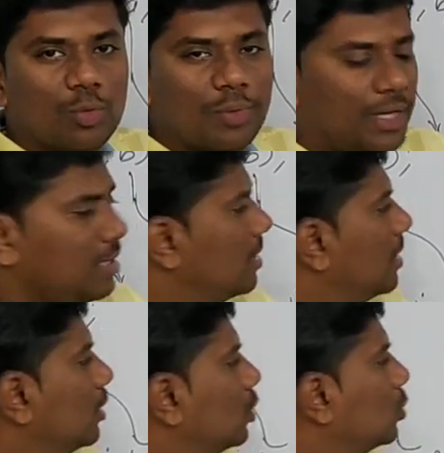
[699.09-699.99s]
of A,
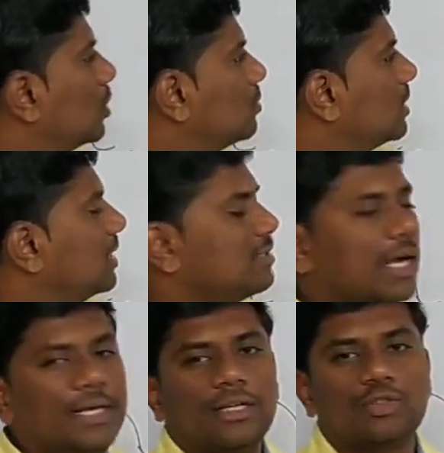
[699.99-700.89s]
2000 is
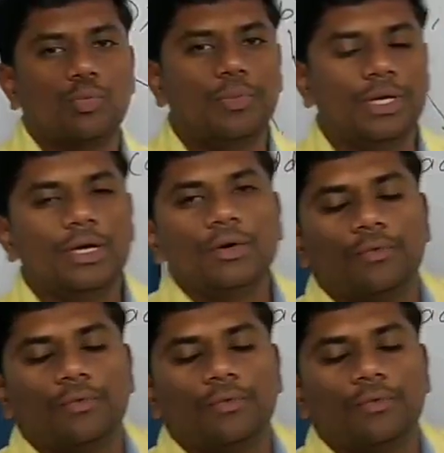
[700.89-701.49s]
address of B.